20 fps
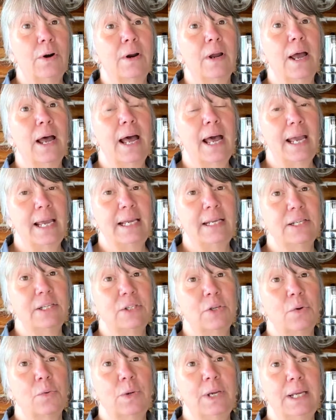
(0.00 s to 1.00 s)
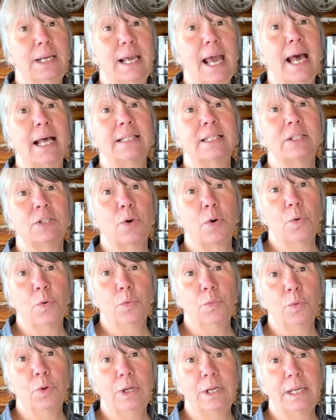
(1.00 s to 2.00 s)
height, so it has its
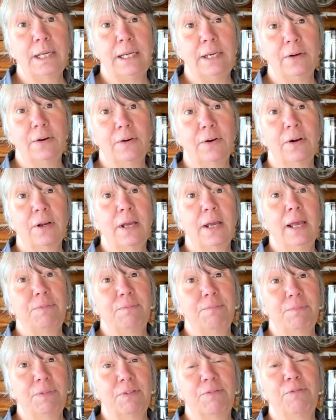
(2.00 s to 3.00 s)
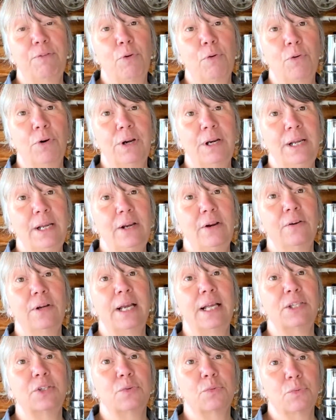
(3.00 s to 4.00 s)
own wood heater. The floor in here
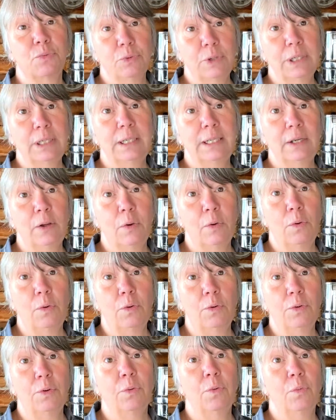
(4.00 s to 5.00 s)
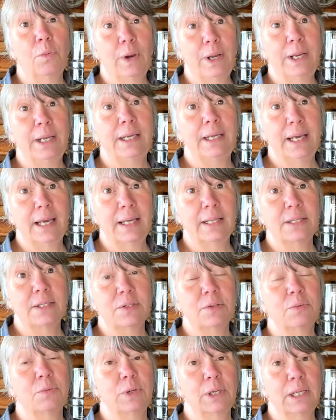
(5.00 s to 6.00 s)
gets really cold when it
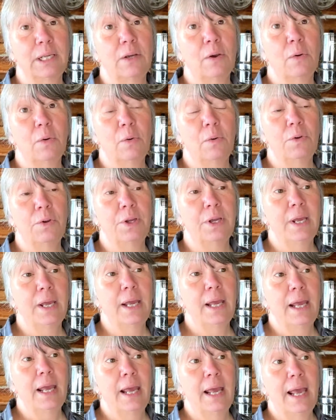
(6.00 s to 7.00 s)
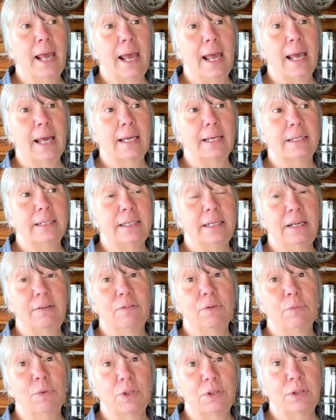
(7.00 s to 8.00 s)
gets really cold. And
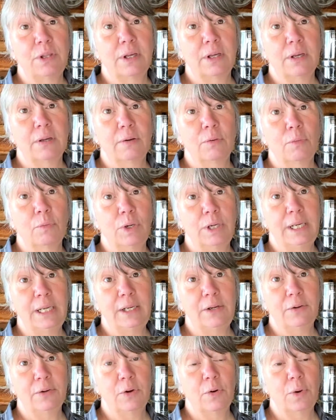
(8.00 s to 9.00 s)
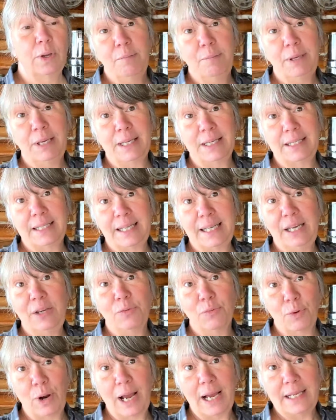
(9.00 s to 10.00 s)
even with the wood heater going, because the
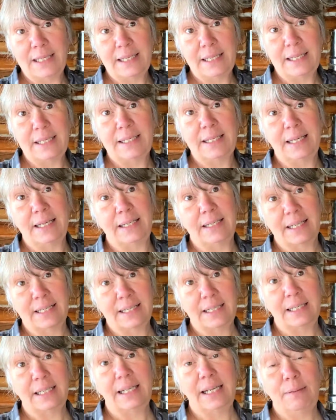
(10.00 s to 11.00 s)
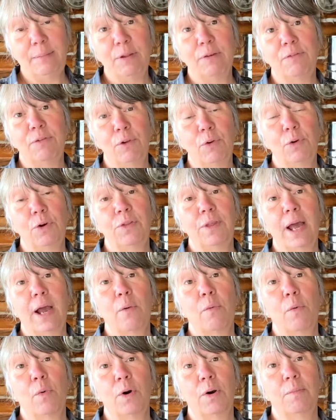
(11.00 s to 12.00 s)
heat rises, it doesn't keep the floor
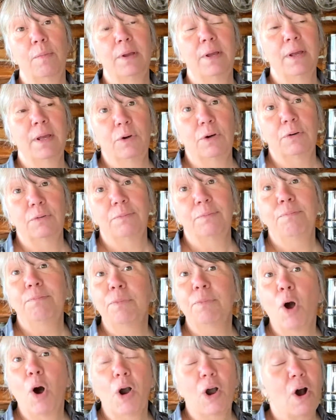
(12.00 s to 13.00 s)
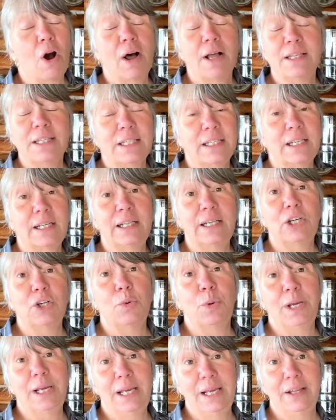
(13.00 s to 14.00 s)
that warm. We're constantly
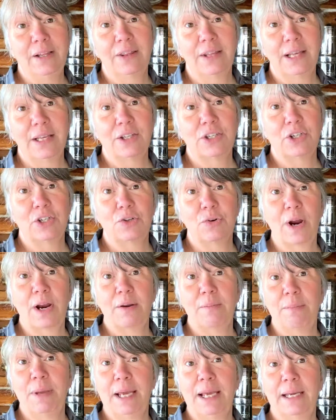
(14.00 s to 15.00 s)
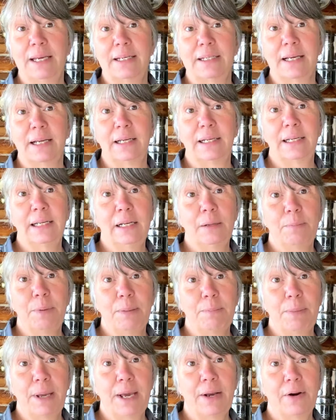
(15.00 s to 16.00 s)
tweaking things to try to make it a little
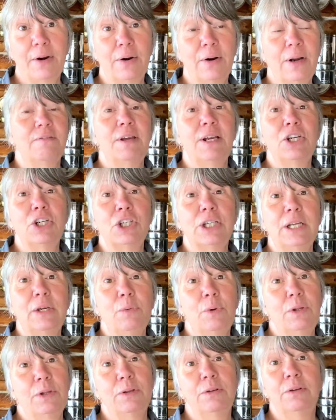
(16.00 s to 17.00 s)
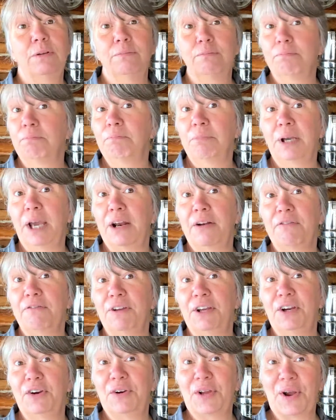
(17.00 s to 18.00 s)
bit better. Eventually we'll get it
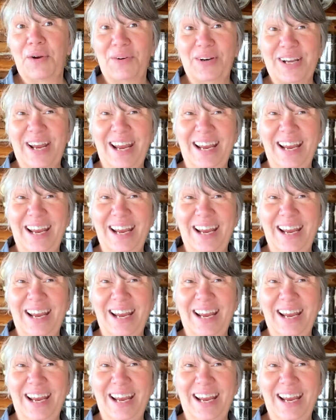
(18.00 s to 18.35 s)
figured out.